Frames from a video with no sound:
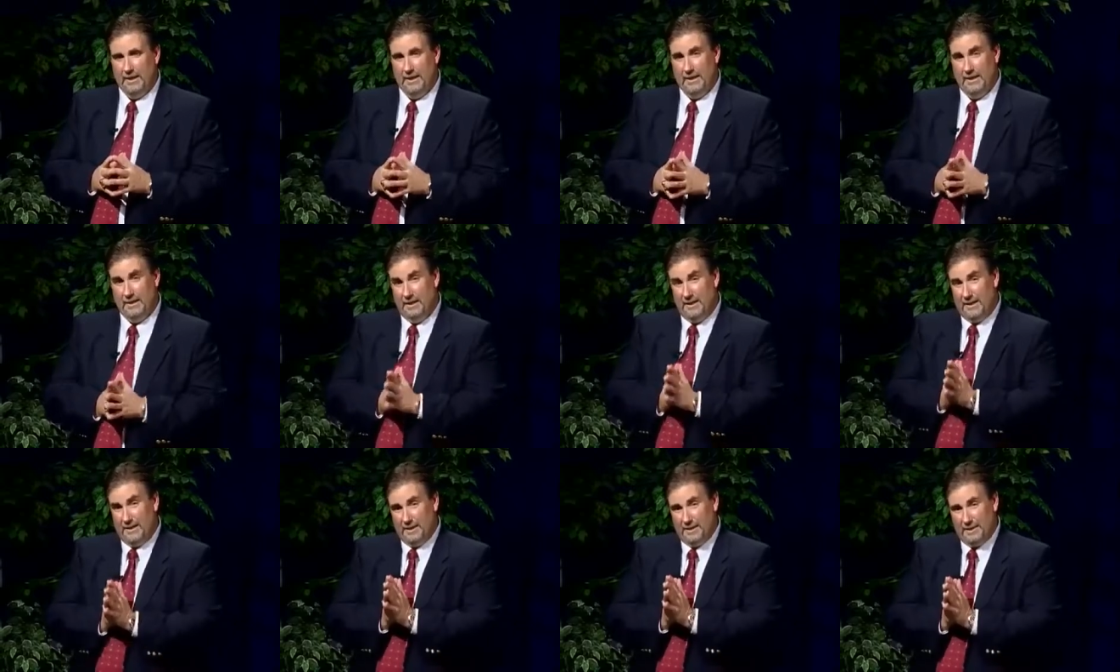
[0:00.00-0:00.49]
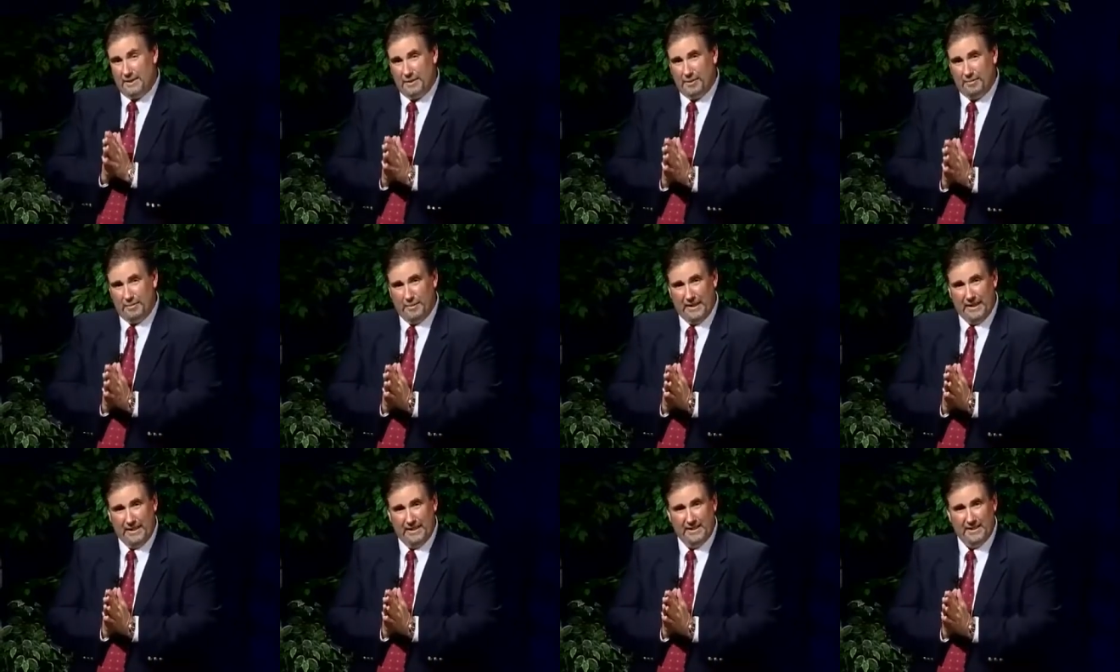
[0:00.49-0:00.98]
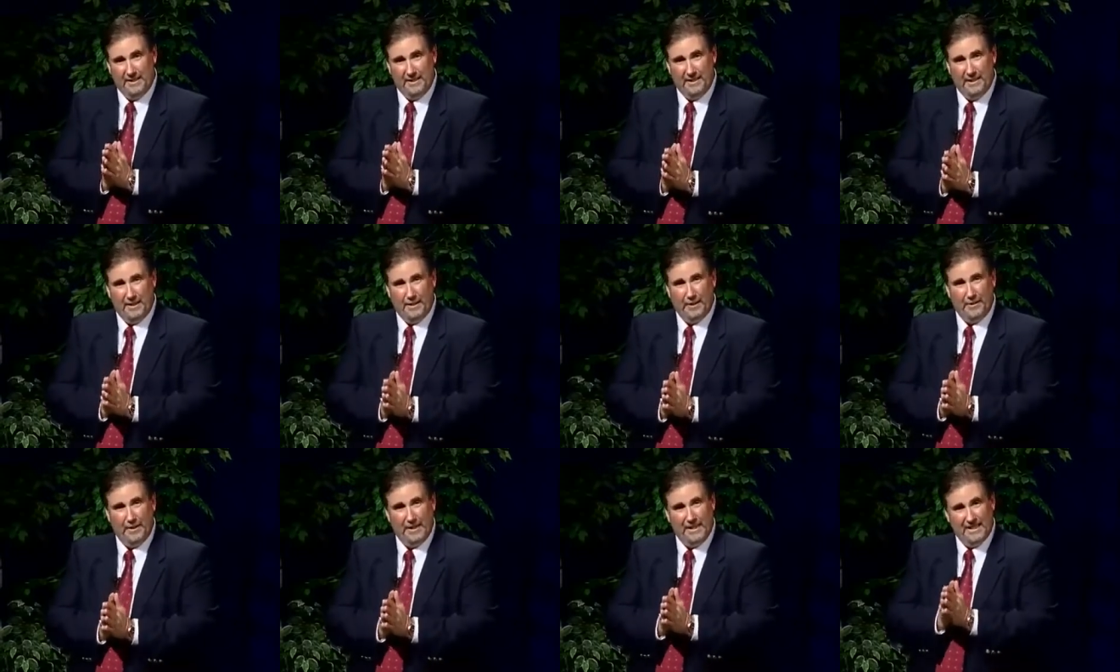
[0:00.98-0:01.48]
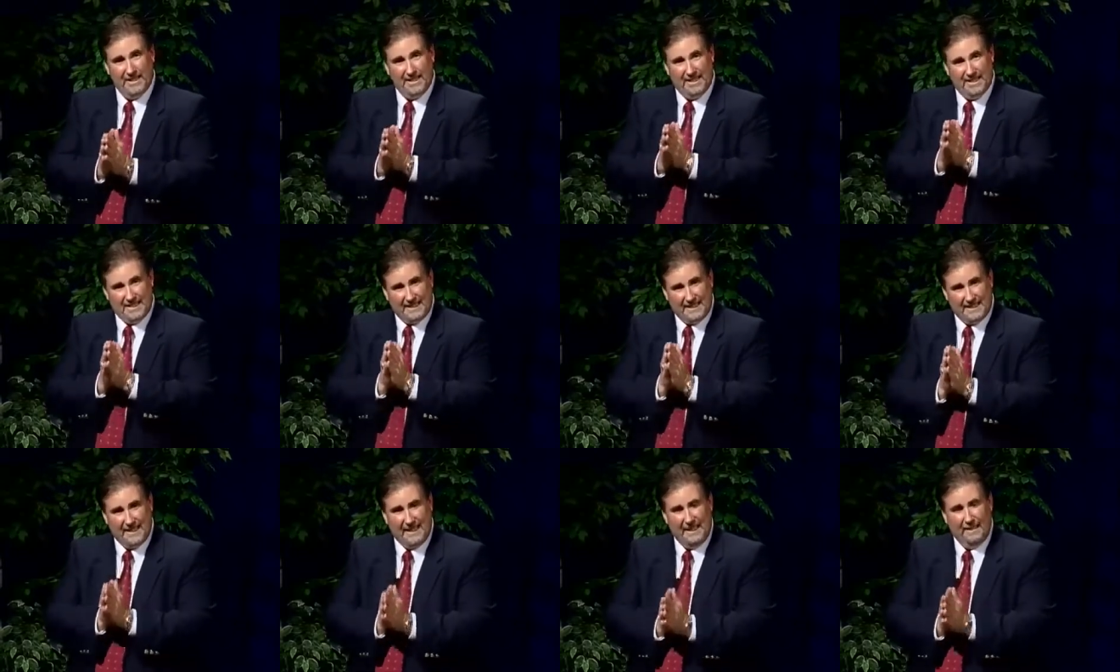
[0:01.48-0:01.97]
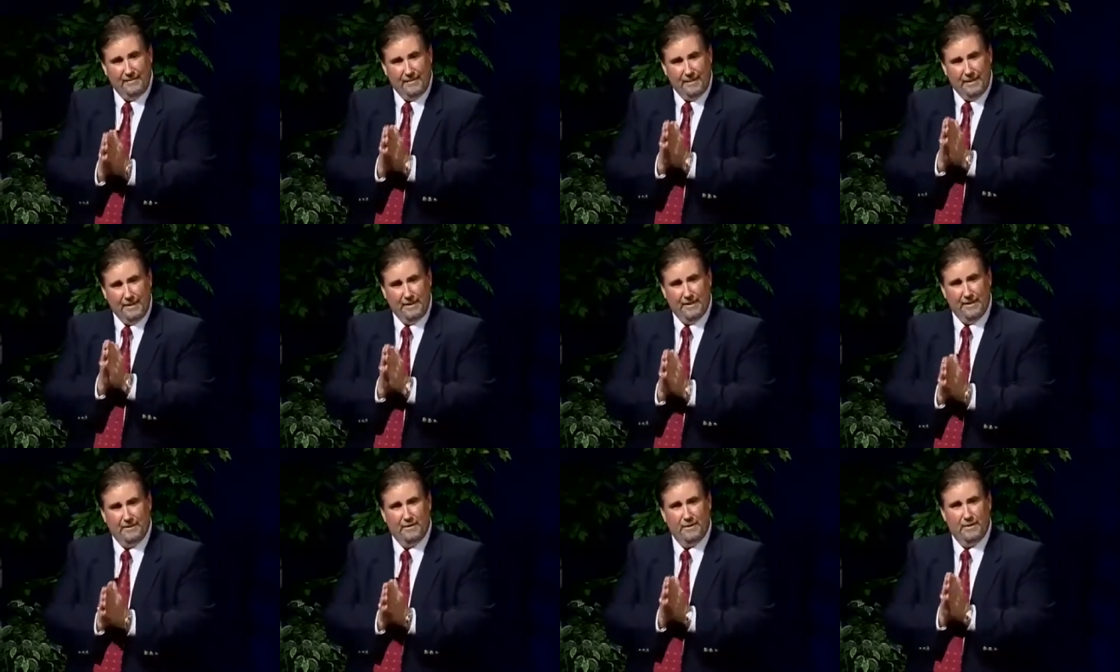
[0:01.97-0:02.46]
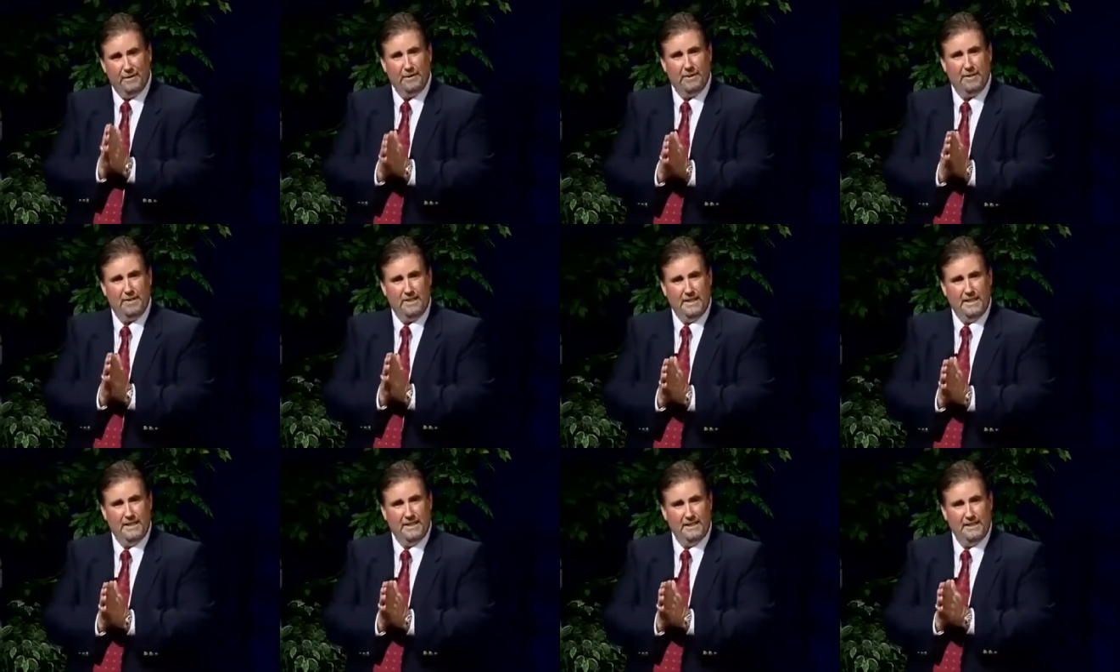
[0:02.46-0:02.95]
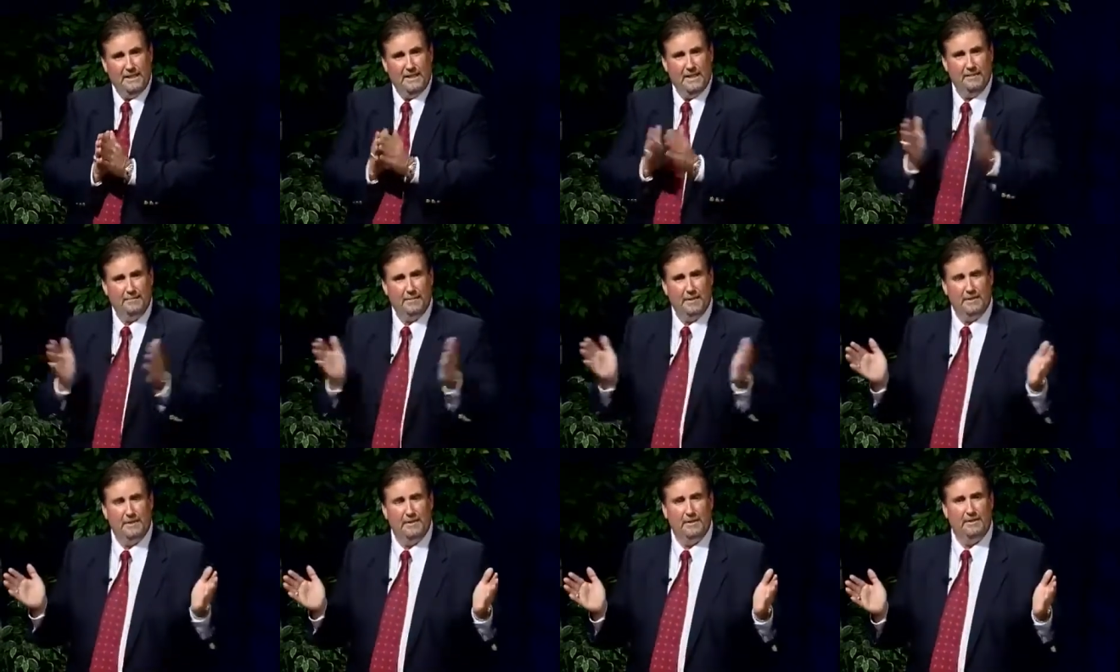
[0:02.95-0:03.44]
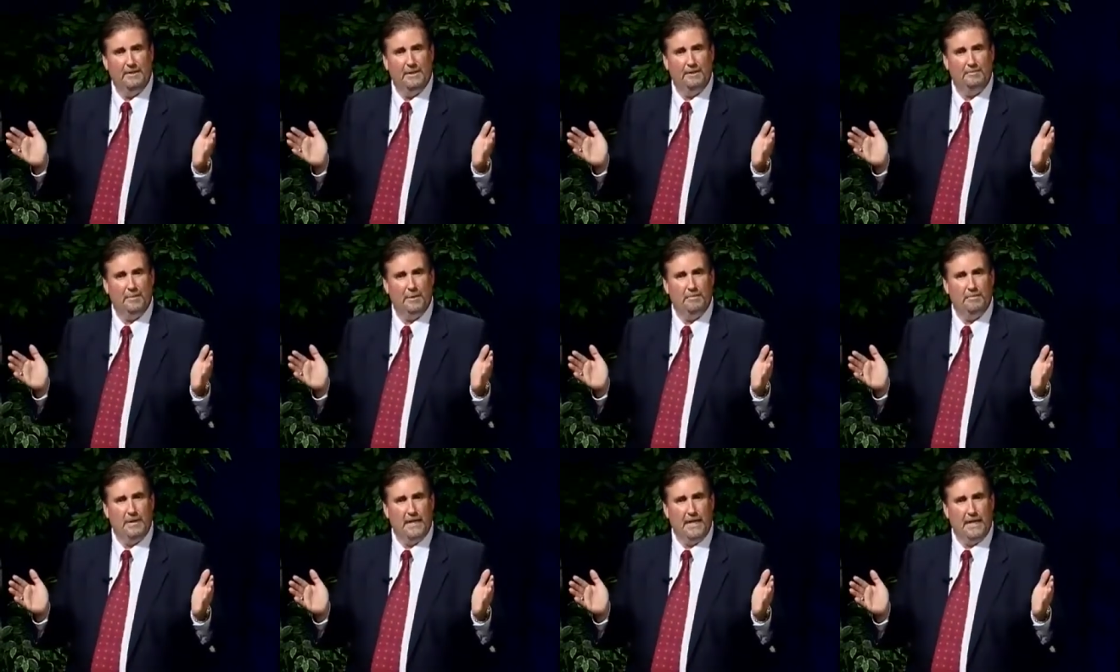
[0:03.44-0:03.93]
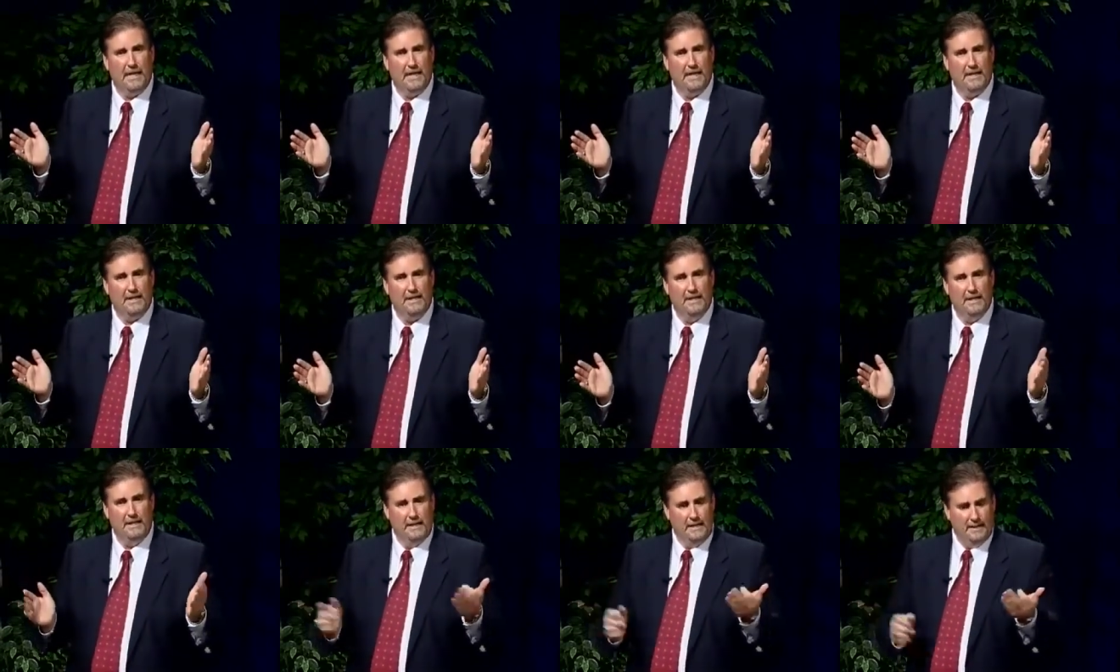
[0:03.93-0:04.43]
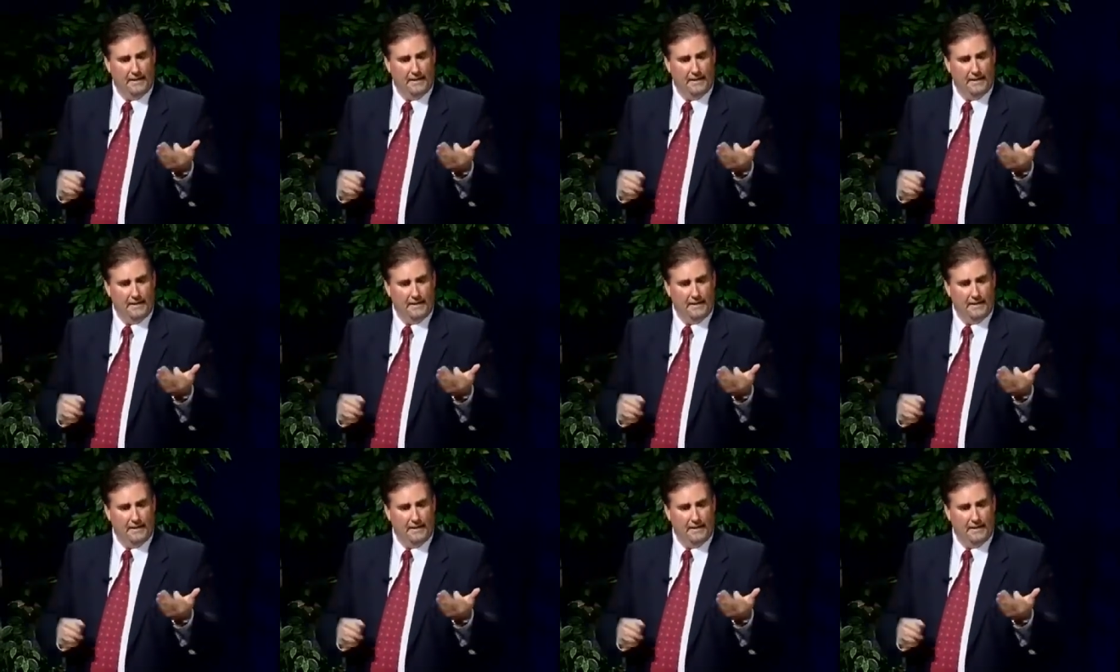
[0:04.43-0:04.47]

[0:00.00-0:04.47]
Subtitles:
It also means, though, that 7 of those 10 times that they're up to bat,